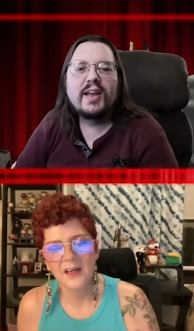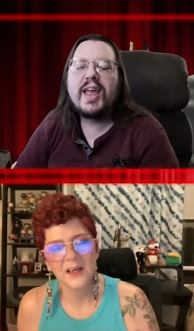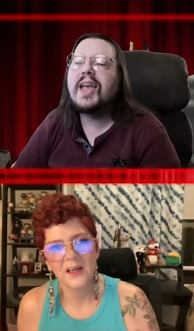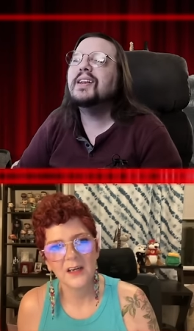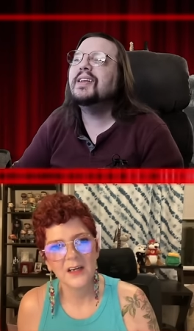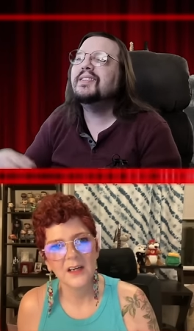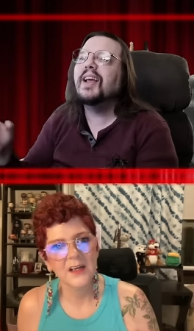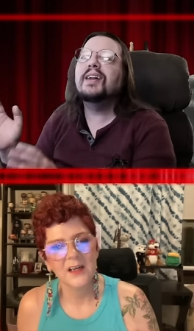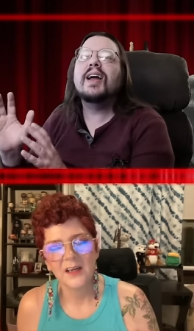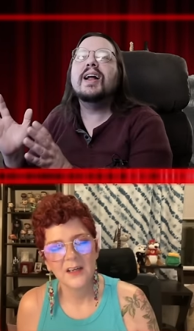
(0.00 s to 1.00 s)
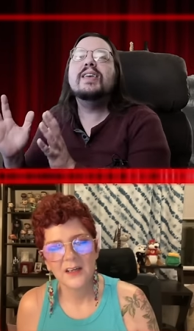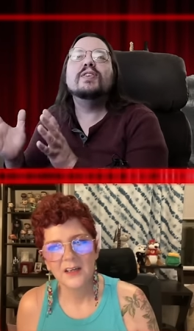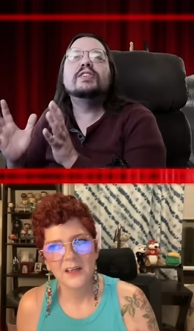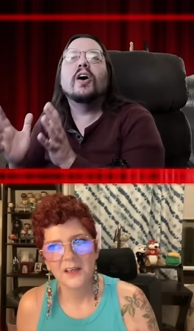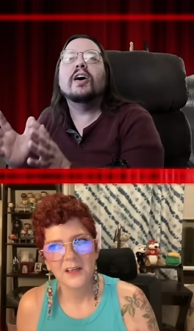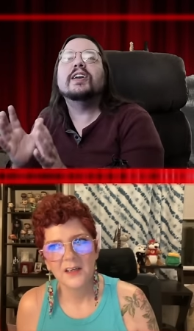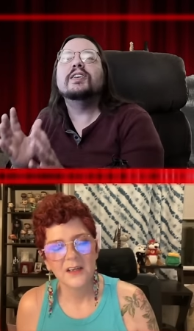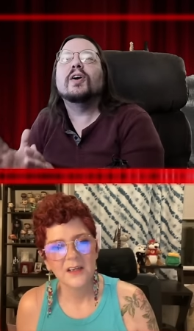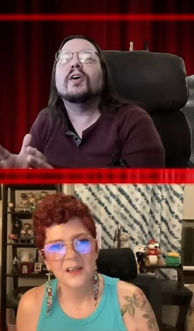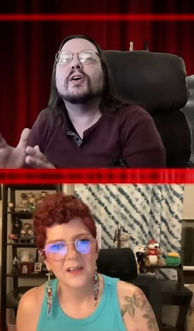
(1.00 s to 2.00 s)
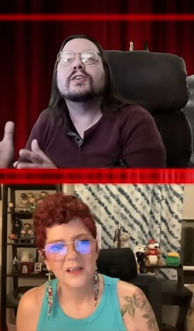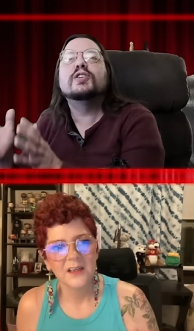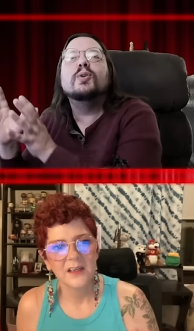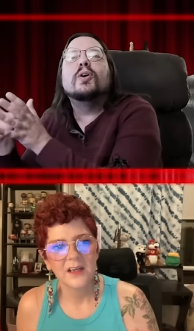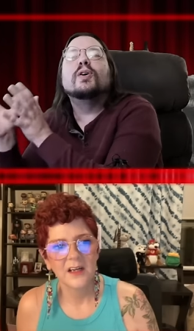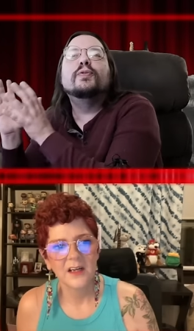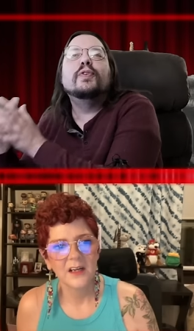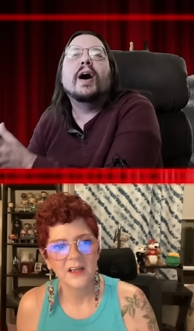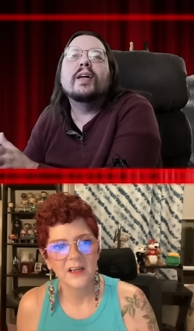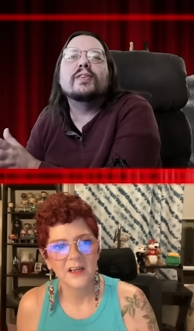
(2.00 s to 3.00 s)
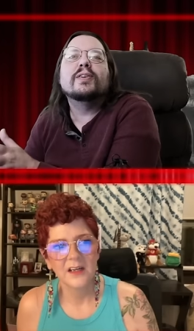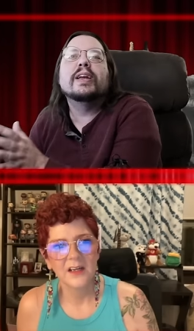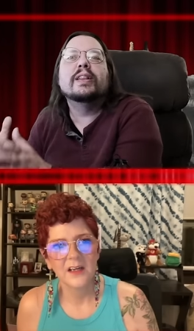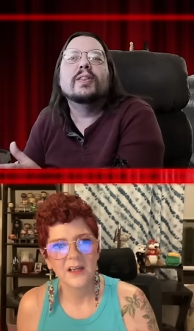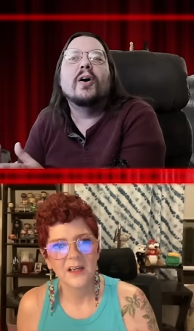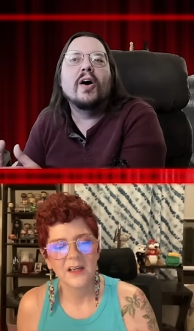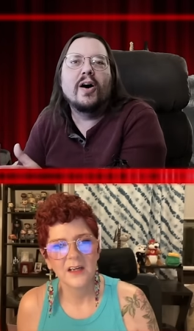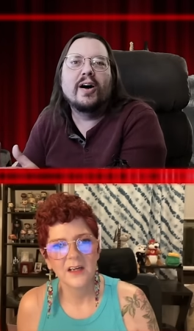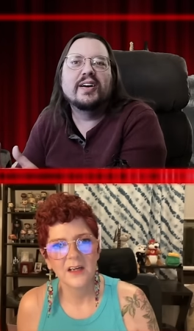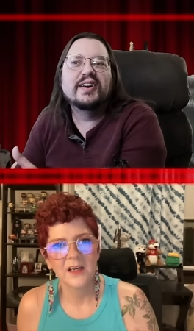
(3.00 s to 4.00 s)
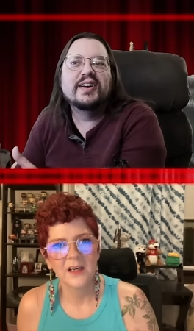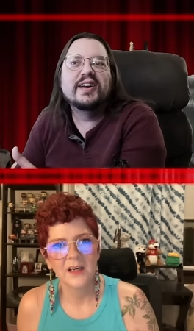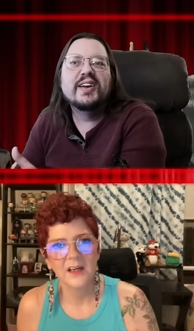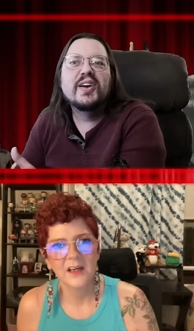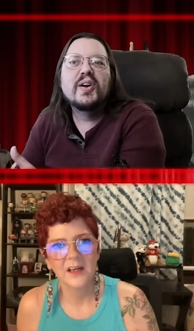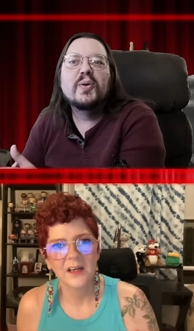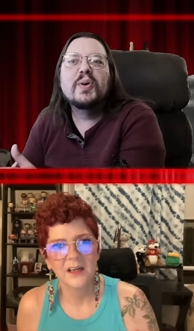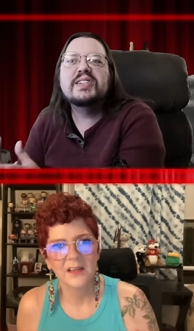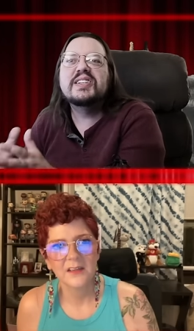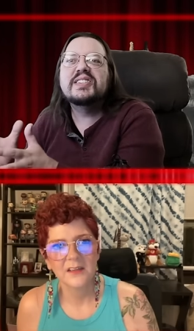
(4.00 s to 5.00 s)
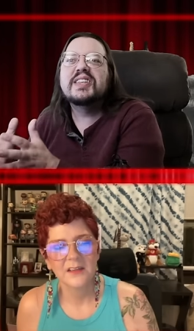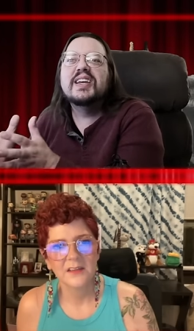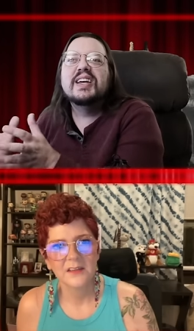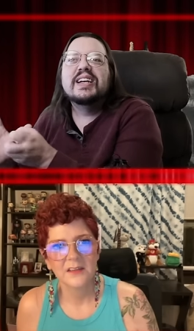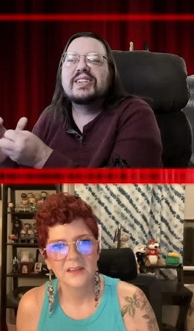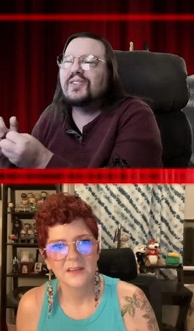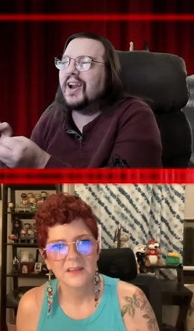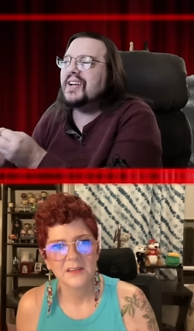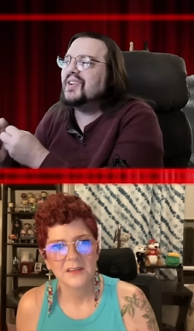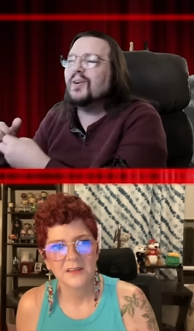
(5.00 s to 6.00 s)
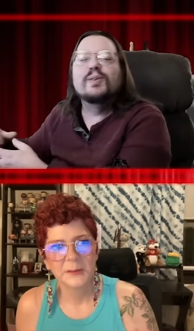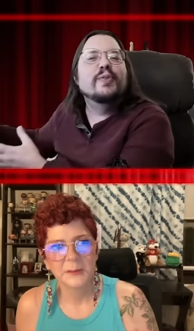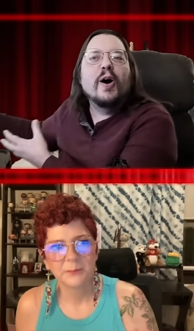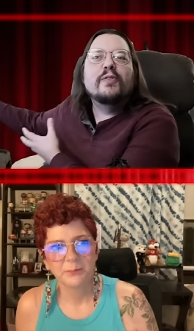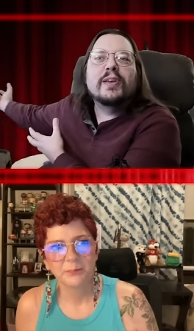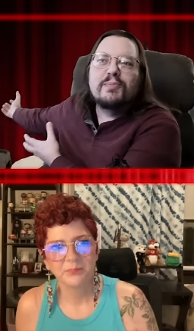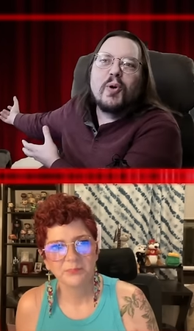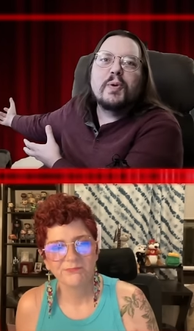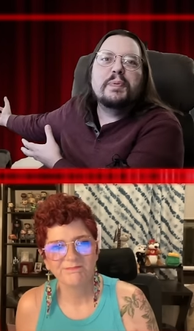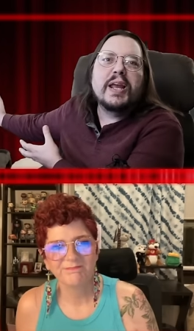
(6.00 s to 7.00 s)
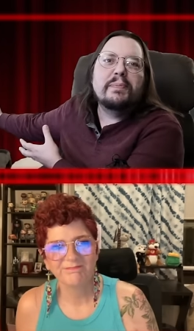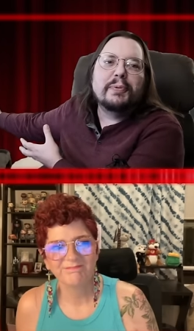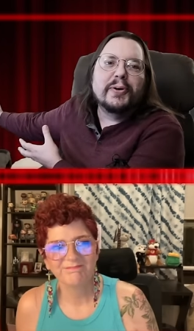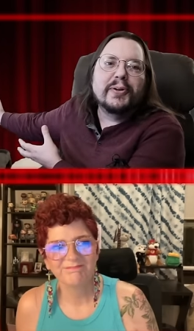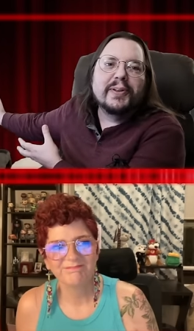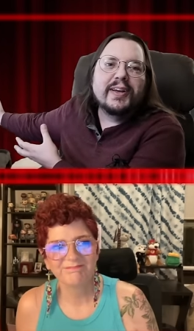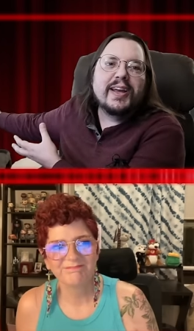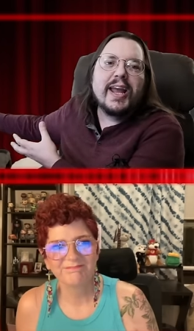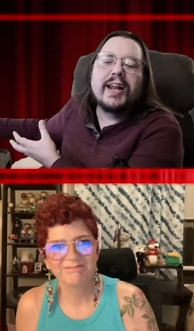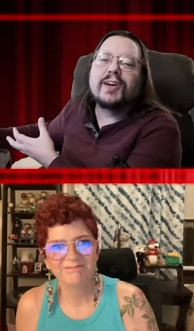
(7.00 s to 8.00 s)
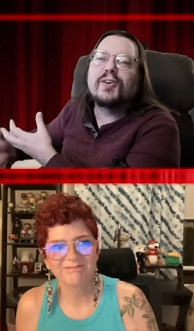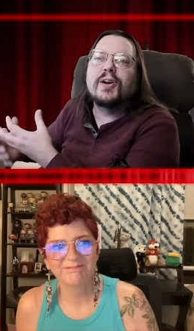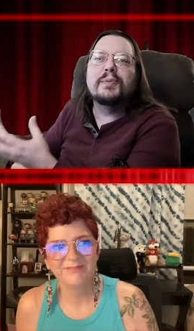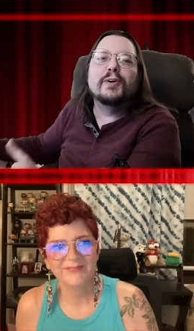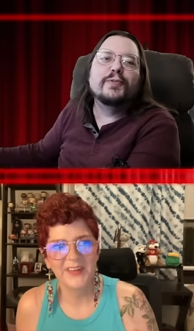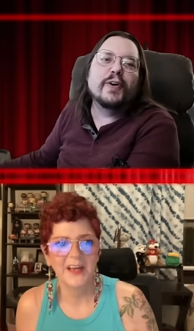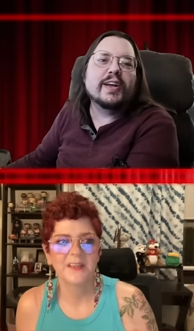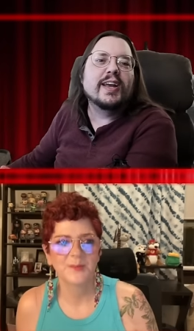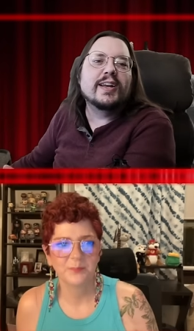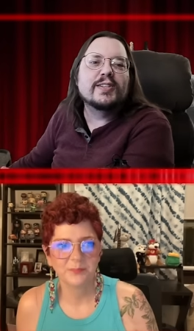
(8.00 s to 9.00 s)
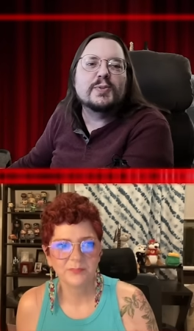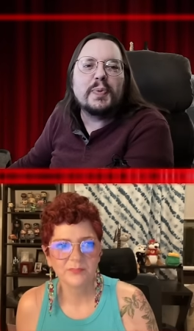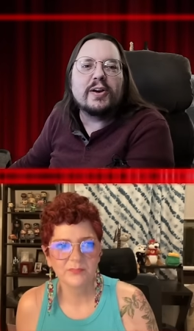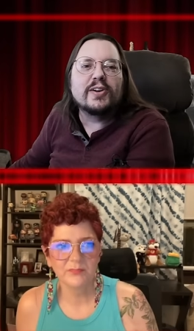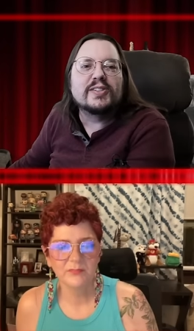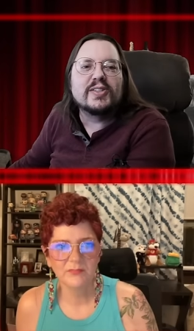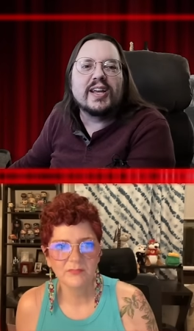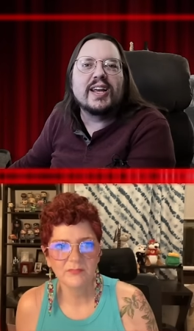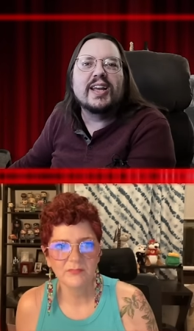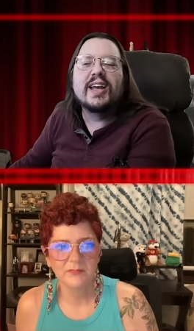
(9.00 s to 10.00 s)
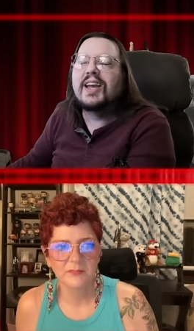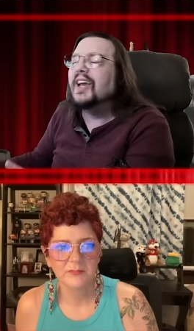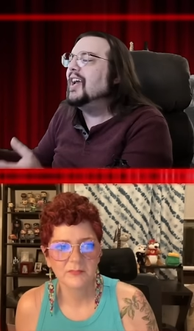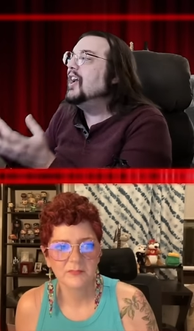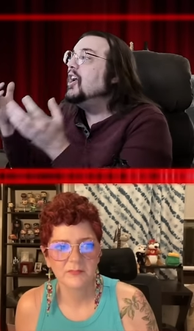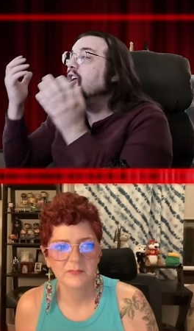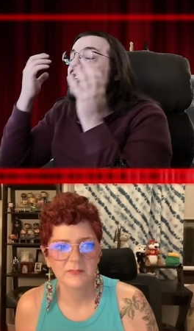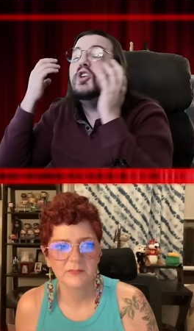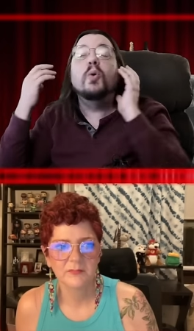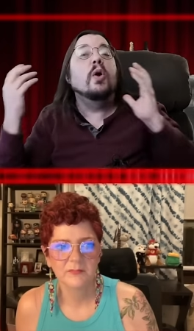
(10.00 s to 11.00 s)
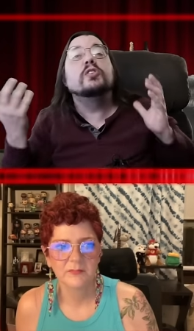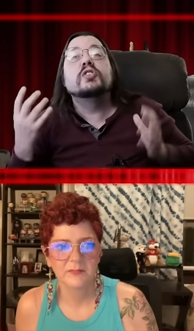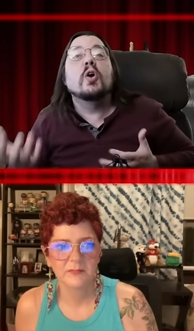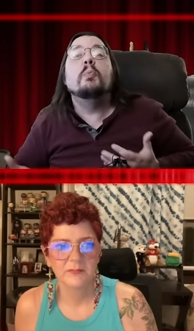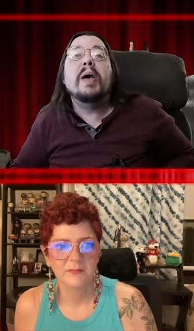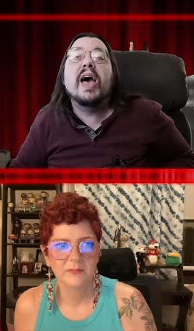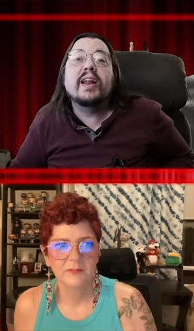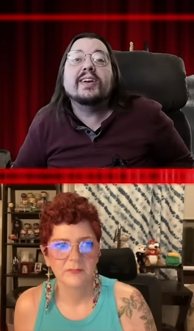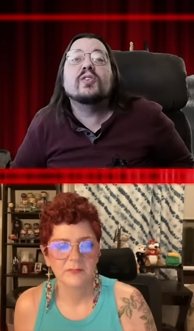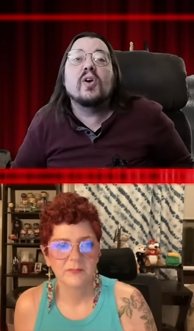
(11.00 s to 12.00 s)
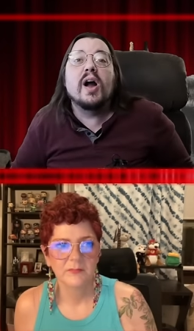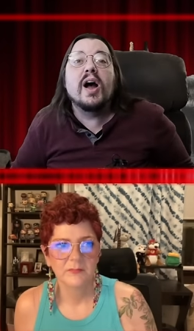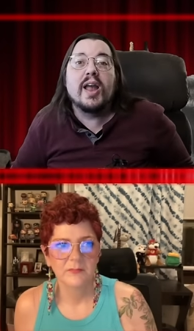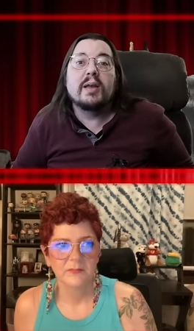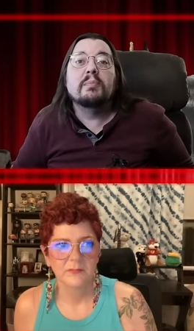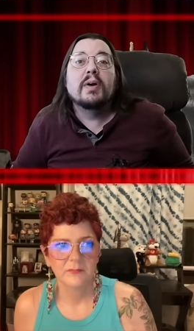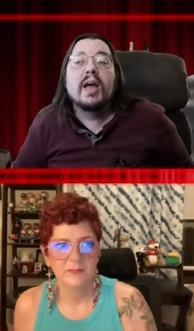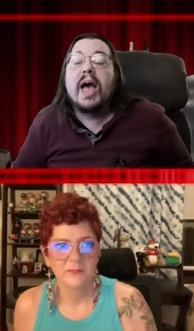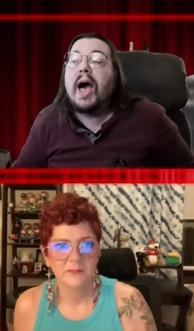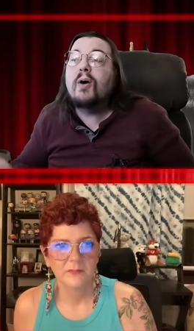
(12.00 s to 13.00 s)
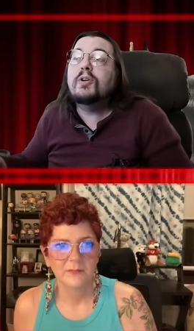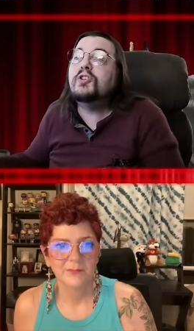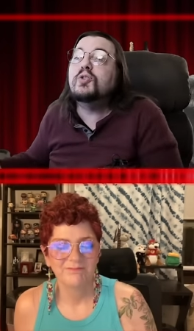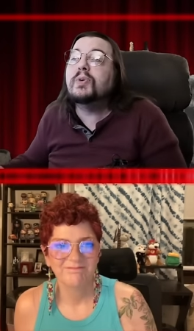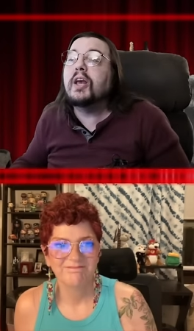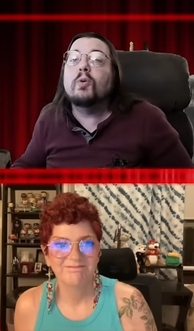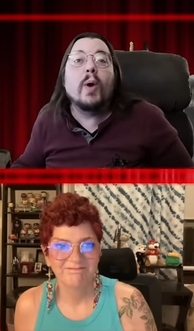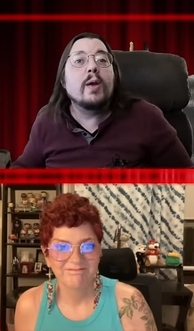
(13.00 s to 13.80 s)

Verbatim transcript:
Speaker 1: And I'm not even talking to her, to her father in law, which is great. You're involving more people in a criminal fucking yeah. conspiracy. You are so bad at crime. How did you get away